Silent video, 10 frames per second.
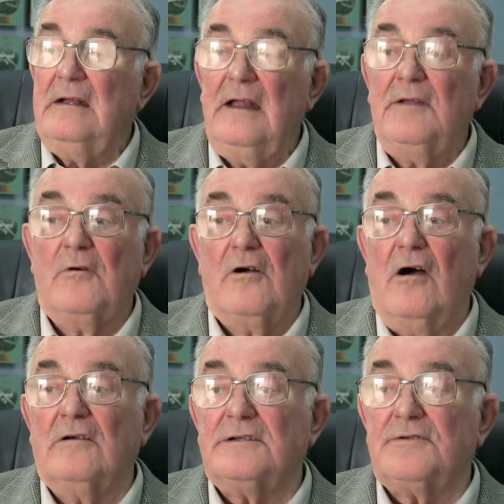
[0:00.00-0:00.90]
anyway,
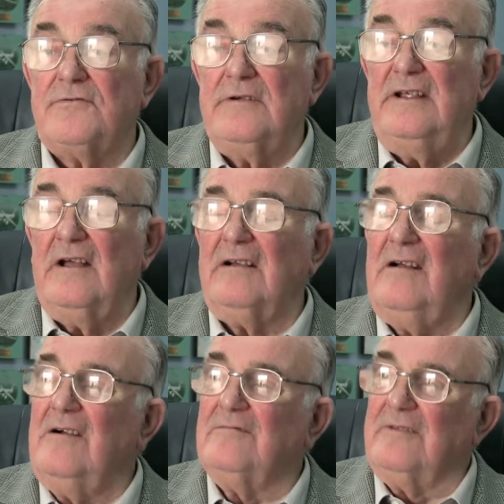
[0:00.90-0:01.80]
I was 3. I
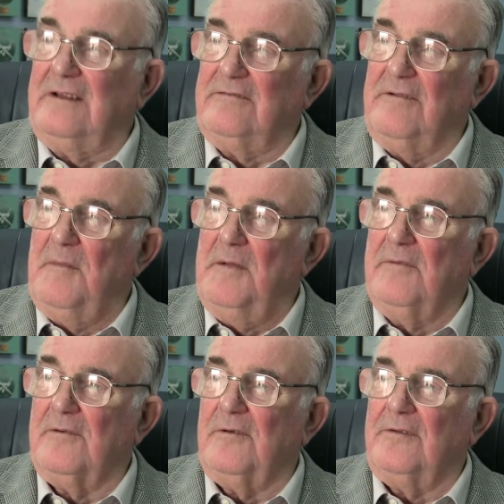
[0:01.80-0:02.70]
can't really
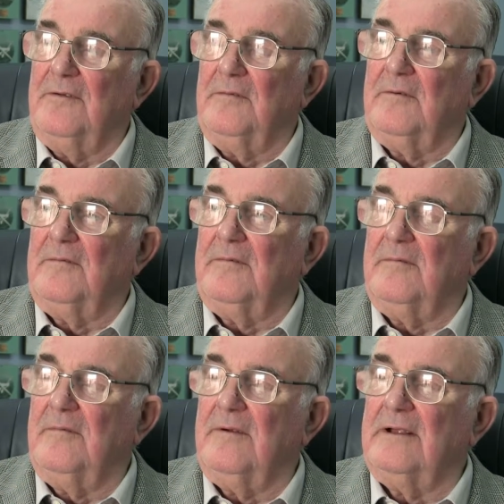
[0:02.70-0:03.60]
remember what
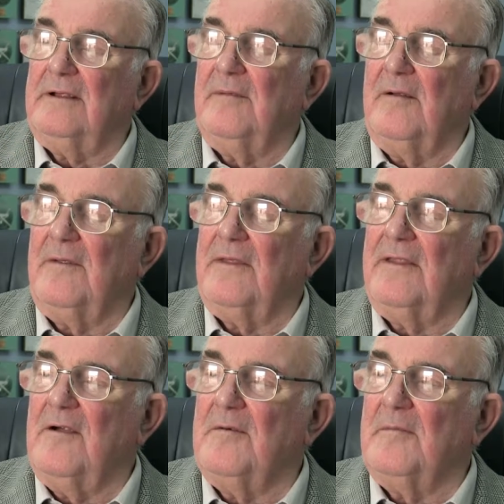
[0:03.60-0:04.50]

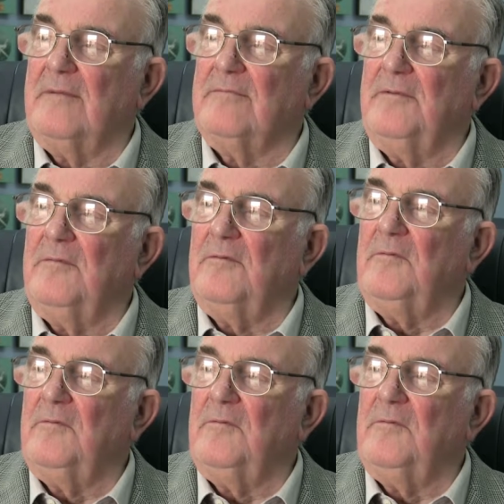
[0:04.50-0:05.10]
the old memory was.